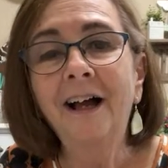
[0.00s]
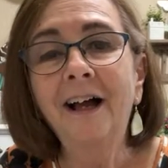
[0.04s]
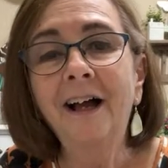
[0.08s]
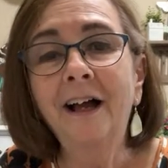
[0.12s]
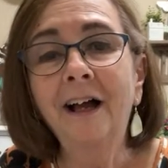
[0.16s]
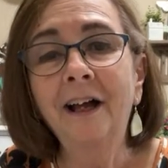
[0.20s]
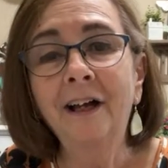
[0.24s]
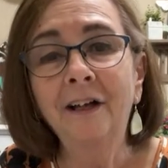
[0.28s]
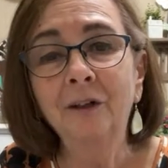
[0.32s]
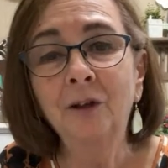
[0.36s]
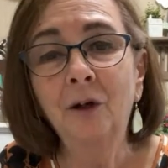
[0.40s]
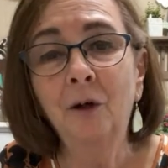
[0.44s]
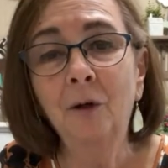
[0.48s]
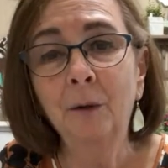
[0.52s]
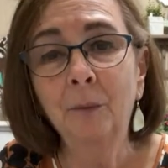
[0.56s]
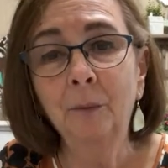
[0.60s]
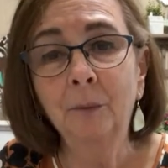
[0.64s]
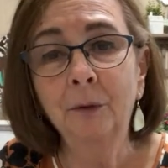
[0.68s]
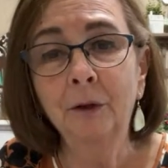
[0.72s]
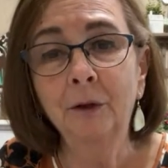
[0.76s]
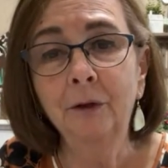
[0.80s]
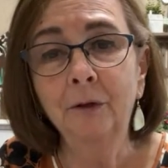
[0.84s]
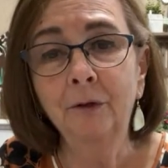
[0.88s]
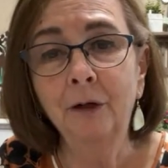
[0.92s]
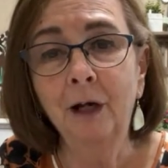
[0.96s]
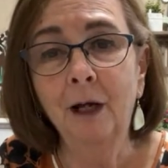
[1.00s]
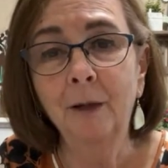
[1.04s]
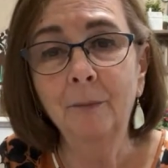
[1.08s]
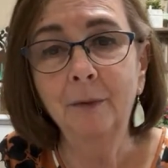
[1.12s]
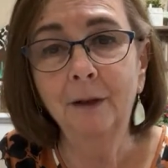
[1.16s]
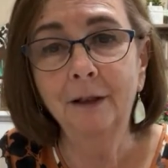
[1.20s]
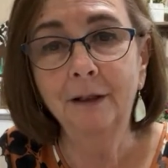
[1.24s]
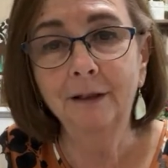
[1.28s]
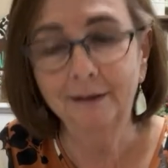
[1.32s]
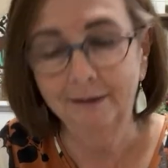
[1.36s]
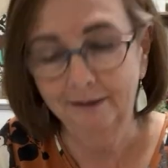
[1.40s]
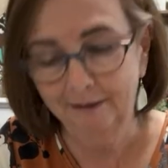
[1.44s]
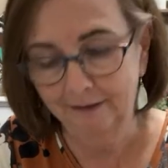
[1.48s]
I know I'm going to drop
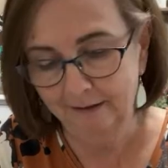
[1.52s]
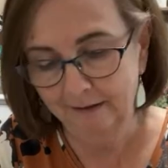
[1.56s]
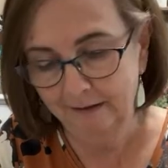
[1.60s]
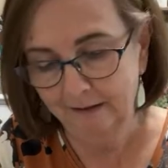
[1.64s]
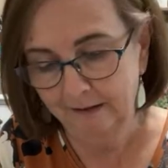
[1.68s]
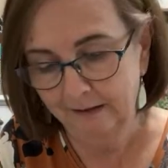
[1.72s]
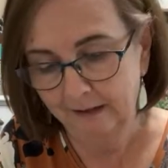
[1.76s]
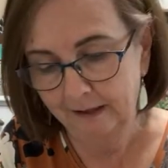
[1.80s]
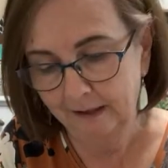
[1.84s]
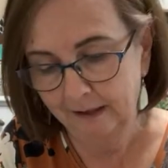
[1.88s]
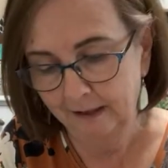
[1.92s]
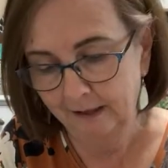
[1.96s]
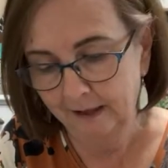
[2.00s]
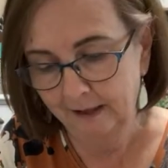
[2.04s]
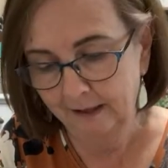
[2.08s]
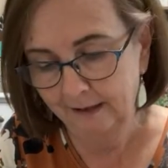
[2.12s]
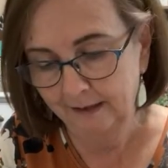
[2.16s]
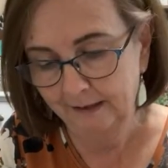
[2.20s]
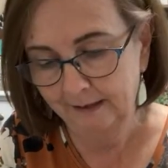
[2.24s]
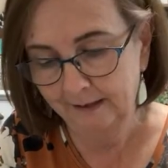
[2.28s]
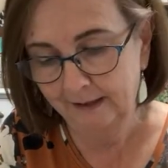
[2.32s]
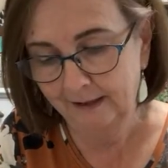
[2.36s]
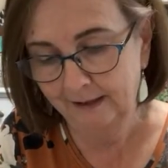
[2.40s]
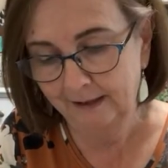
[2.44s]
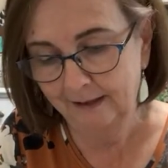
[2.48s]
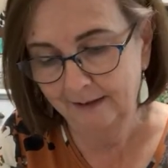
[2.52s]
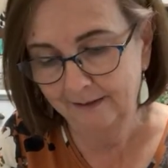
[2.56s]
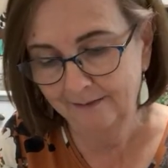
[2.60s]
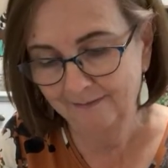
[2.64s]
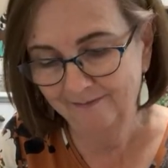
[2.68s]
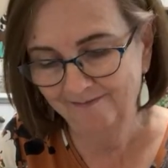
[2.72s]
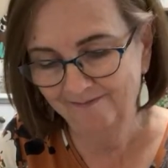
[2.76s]
it. Hang on a second.